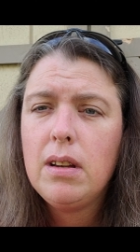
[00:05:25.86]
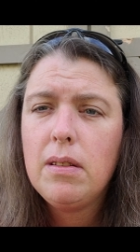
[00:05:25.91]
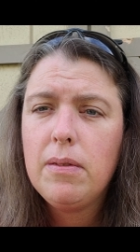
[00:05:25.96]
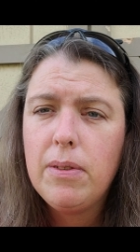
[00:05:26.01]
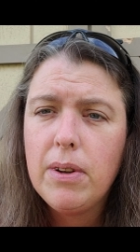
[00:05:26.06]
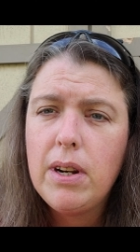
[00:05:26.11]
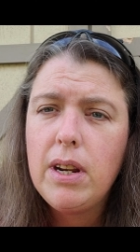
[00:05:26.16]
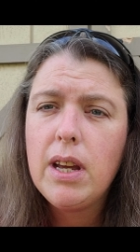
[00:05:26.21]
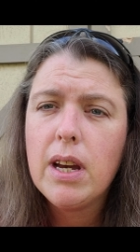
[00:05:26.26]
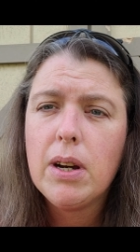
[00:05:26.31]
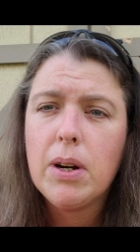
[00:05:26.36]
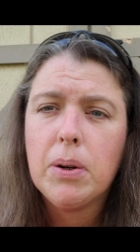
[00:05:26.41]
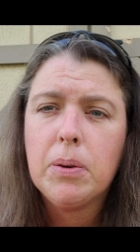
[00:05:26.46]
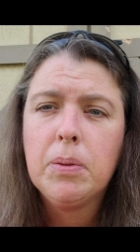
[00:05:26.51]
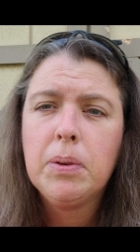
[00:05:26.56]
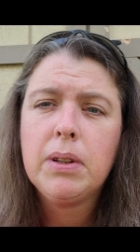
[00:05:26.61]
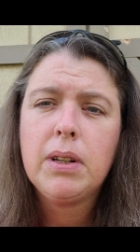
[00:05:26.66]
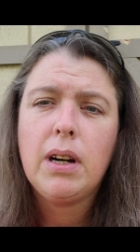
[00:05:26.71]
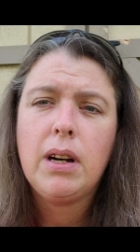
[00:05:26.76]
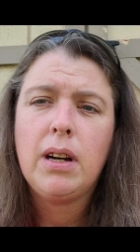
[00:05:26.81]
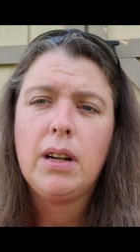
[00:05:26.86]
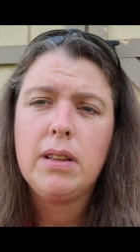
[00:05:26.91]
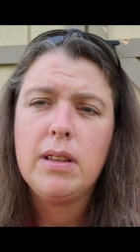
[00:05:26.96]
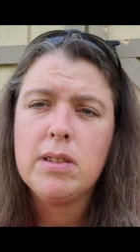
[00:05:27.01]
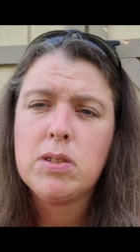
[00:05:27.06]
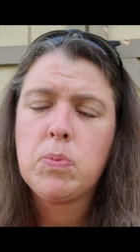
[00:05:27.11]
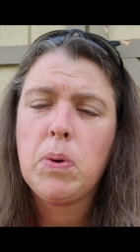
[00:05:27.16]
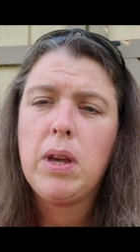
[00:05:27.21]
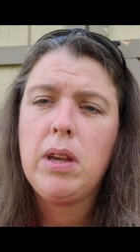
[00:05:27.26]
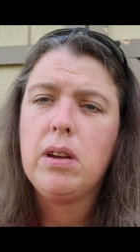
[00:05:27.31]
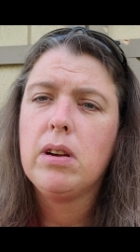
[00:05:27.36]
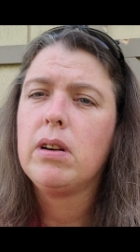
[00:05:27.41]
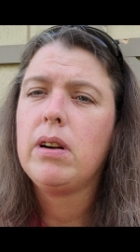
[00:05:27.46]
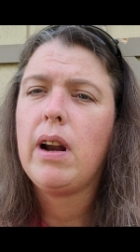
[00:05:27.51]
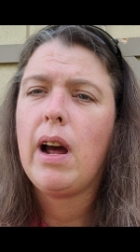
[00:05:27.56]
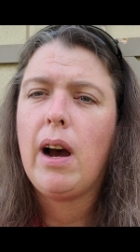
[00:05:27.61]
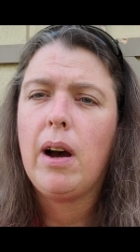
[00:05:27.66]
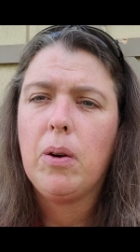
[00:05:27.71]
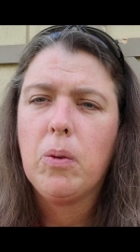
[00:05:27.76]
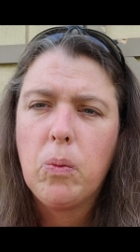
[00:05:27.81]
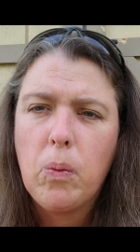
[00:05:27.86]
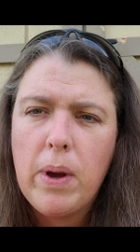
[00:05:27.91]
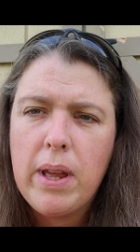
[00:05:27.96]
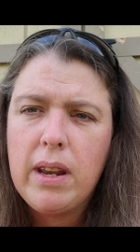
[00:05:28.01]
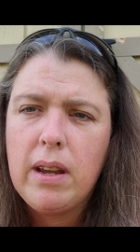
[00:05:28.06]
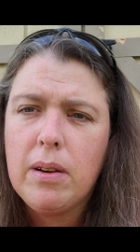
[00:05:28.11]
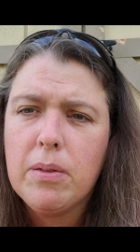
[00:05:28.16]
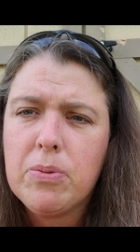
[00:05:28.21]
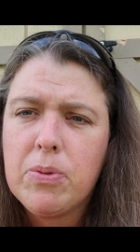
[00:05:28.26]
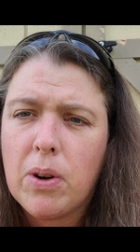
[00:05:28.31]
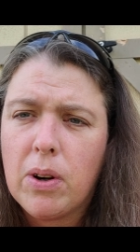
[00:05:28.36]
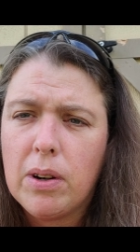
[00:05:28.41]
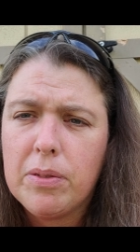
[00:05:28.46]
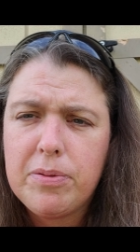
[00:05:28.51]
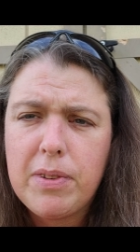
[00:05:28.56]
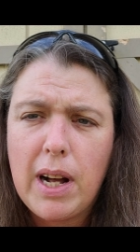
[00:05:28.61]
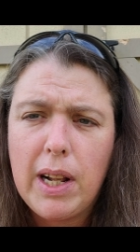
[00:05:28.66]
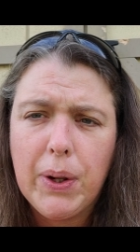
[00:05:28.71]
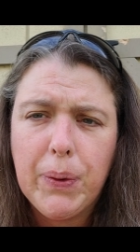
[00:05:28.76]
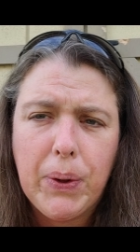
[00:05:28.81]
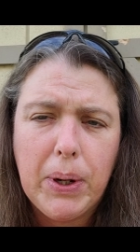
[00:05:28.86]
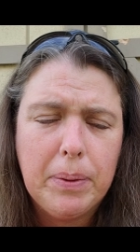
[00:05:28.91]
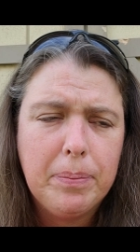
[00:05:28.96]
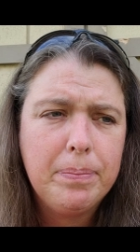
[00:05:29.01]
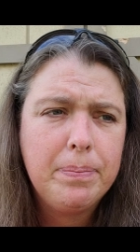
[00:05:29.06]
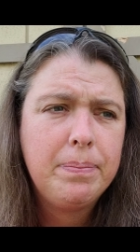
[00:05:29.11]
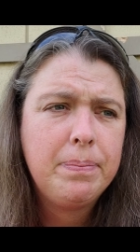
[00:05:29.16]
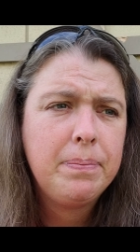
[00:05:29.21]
video. Uh, this way you're not waiting for a follow-up.